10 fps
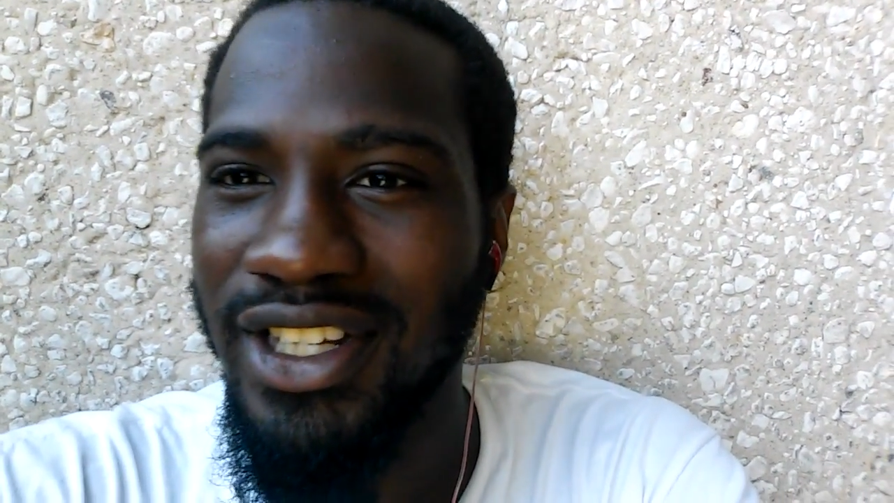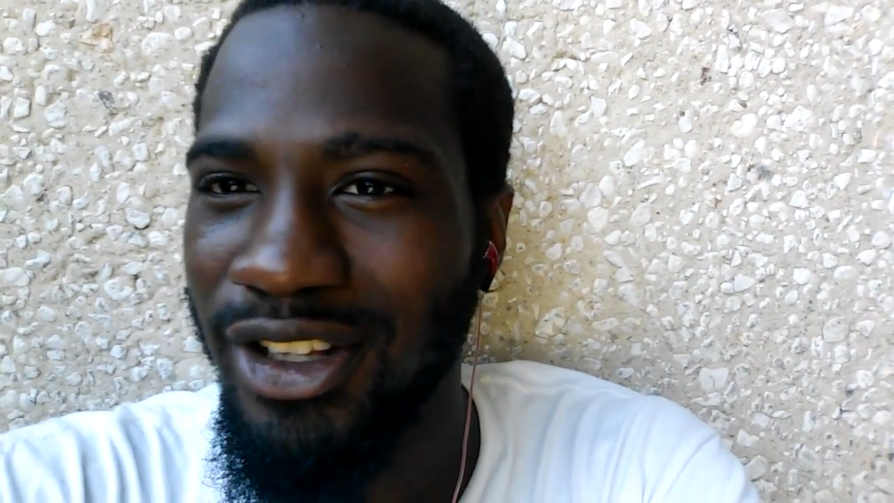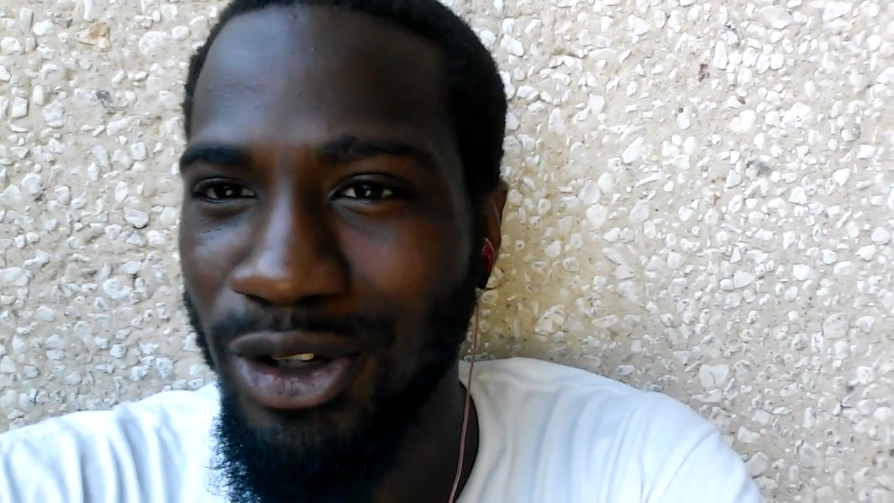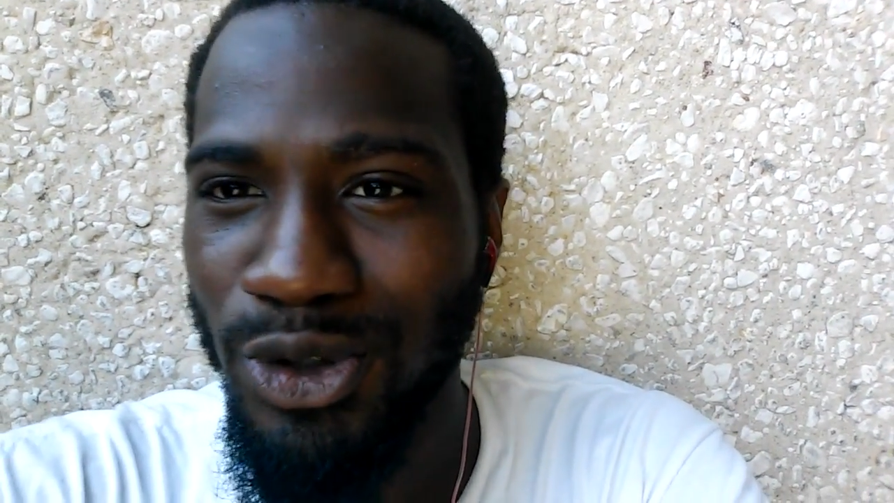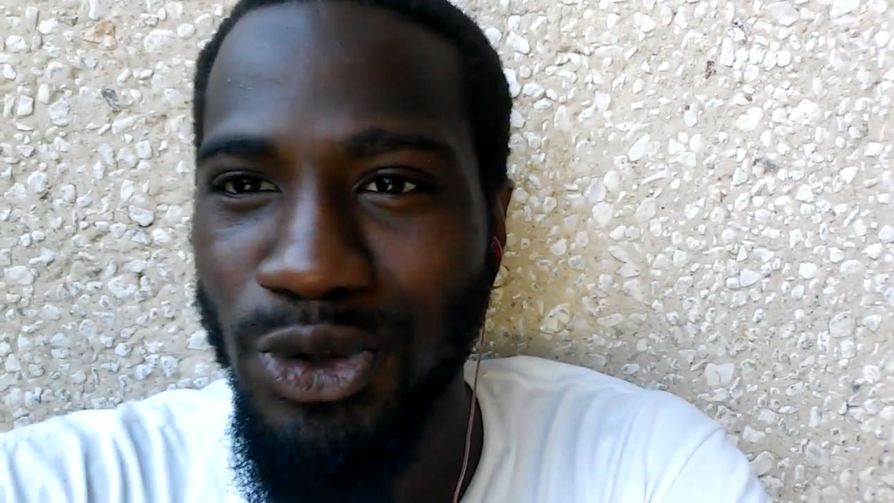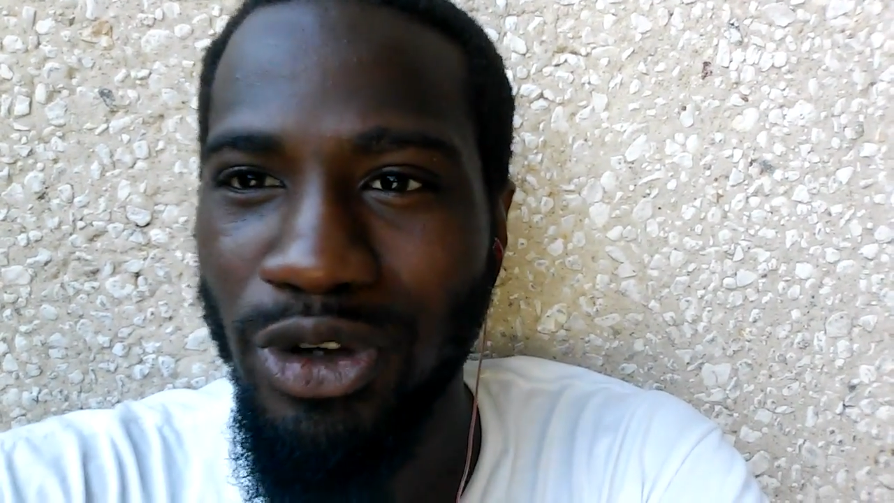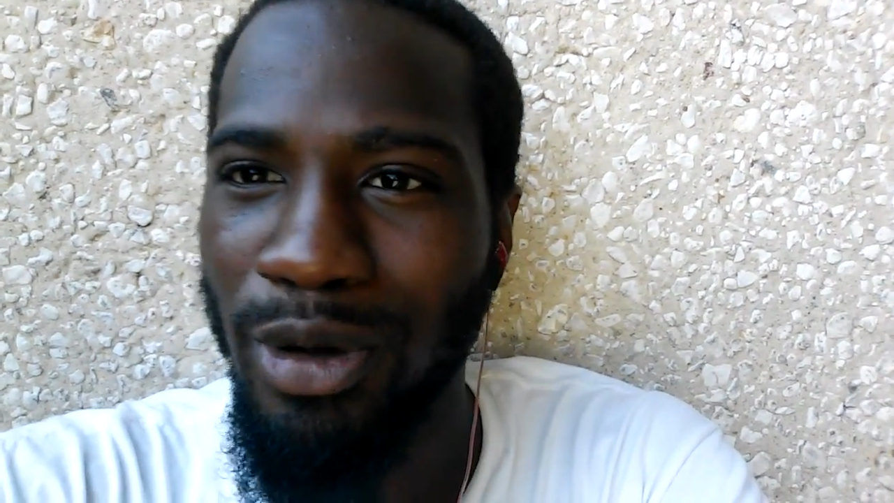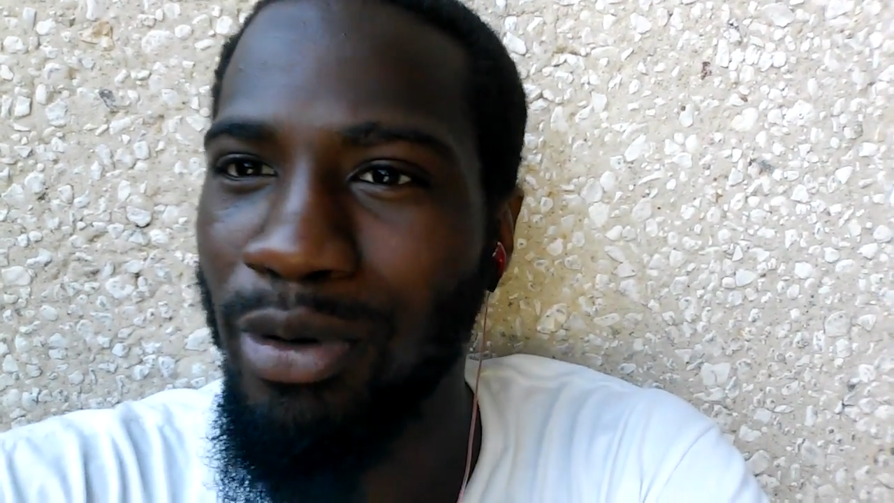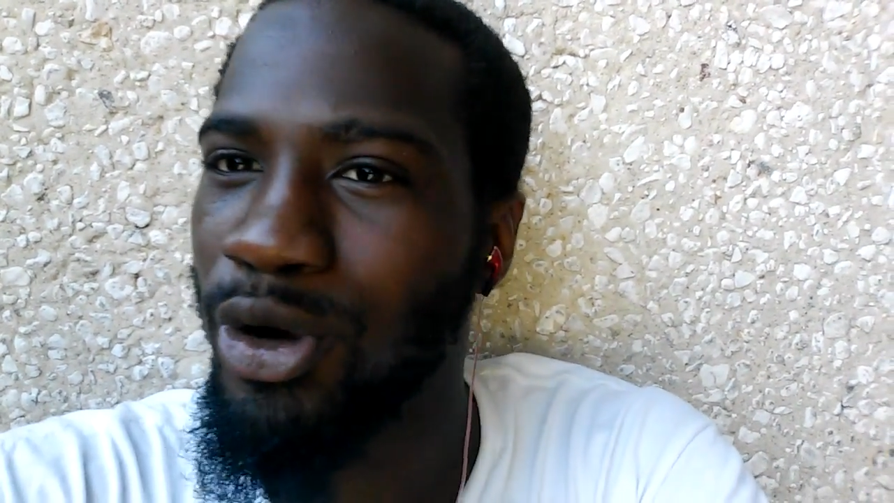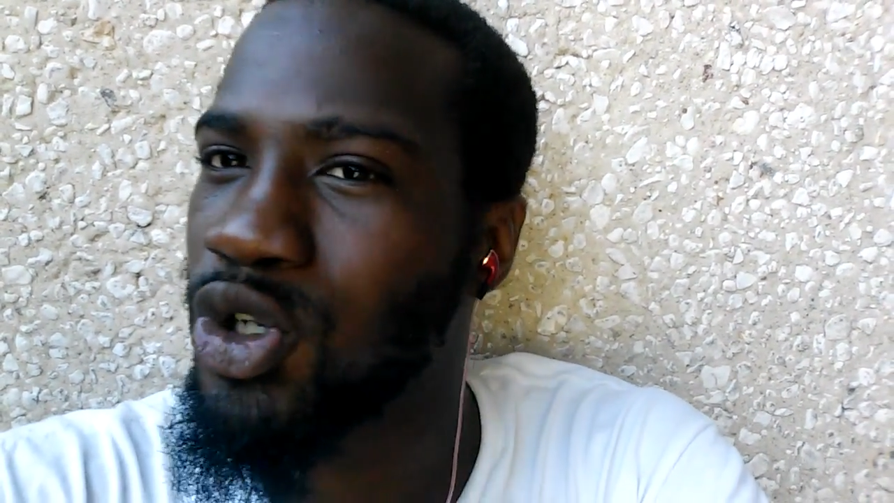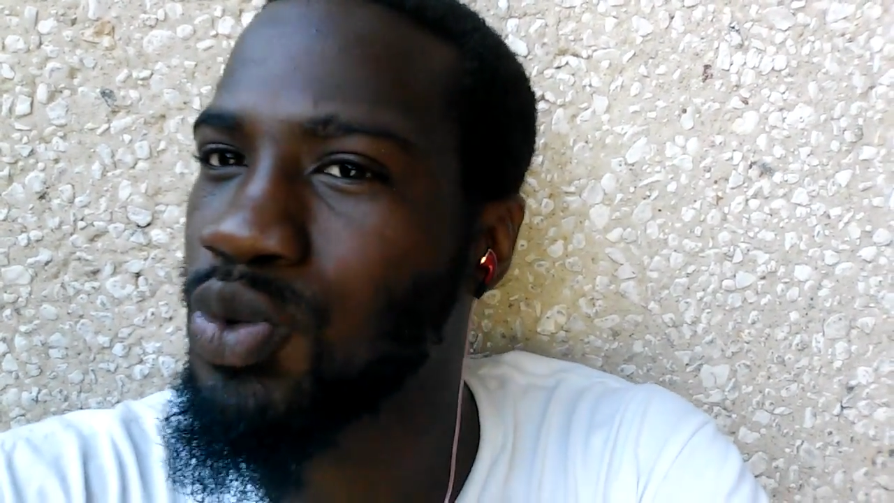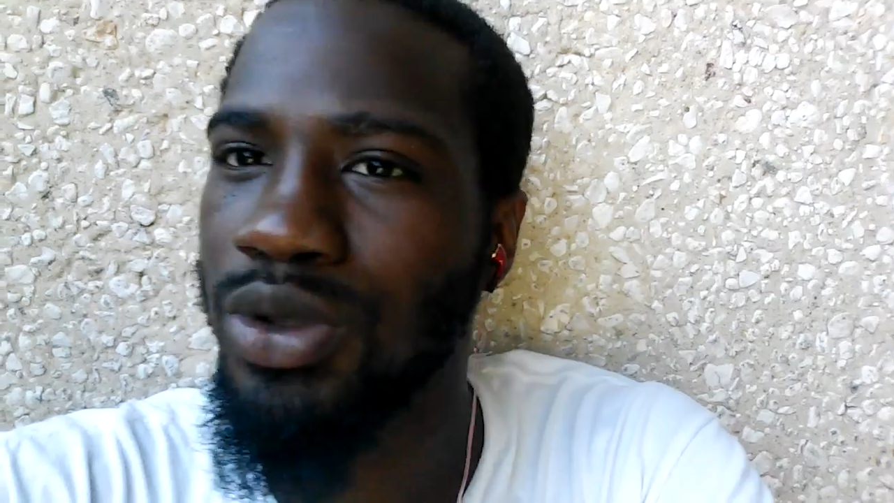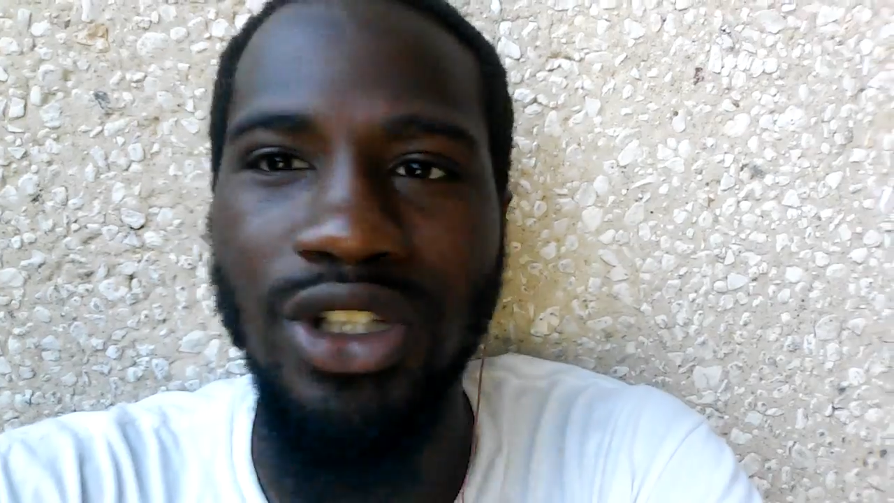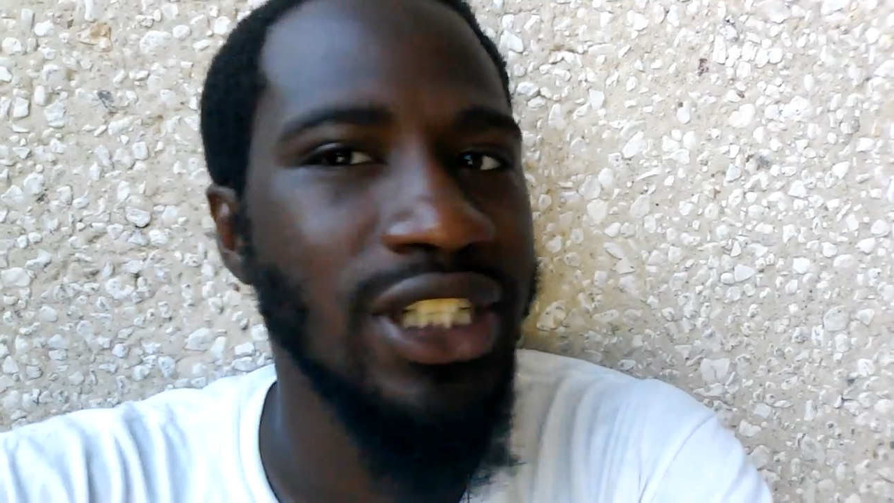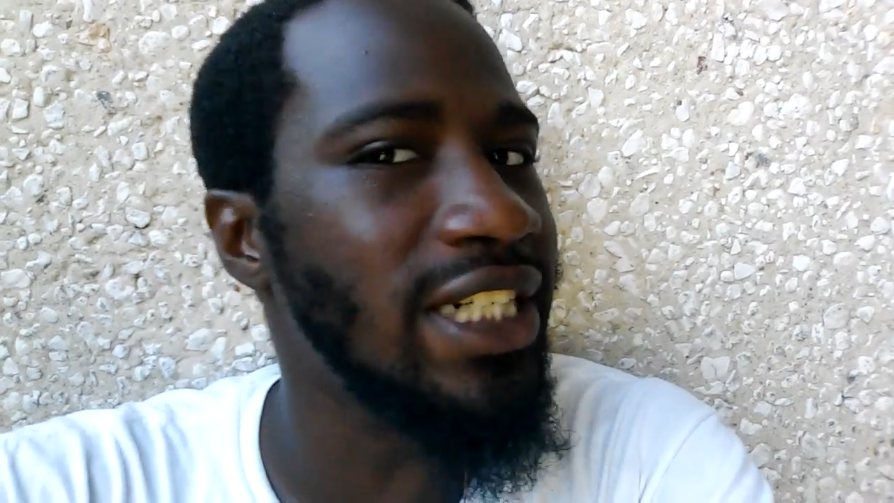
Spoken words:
and those who get purged will